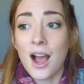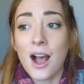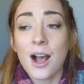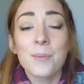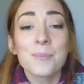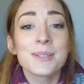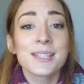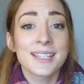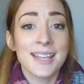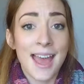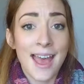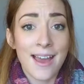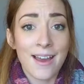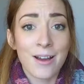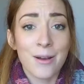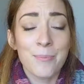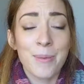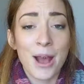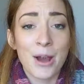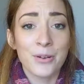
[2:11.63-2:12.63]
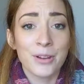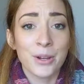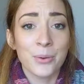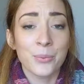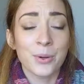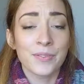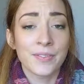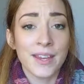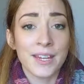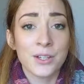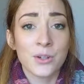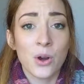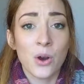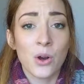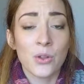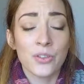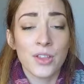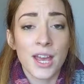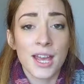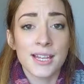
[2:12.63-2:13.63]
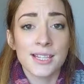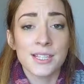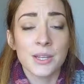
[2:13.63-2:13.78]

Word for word: upset about it when they got there.